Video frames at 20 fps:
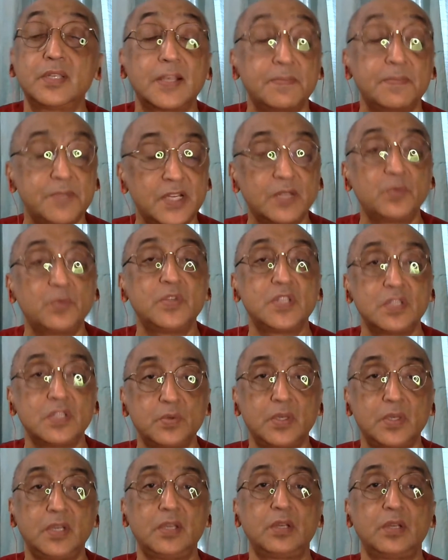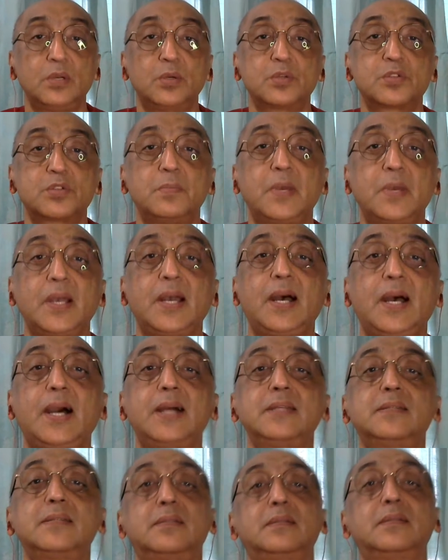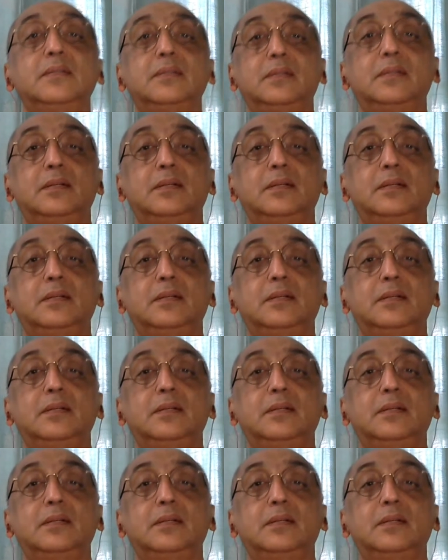a subject which is very close to my heart,